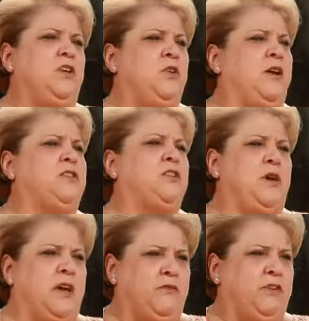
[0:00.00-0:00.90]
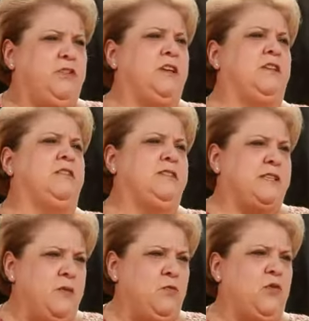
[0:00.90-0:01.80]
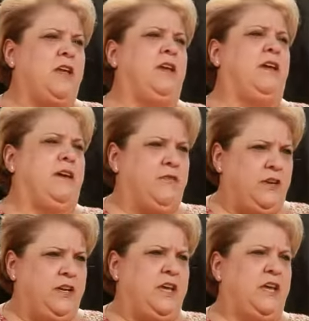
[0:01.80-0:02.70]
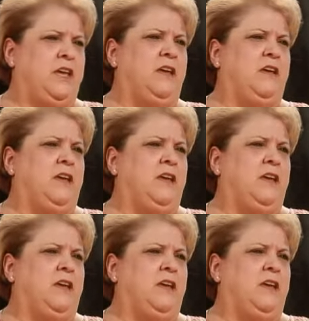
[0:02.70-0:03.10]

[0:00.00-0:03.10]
You have to do everything the same way every day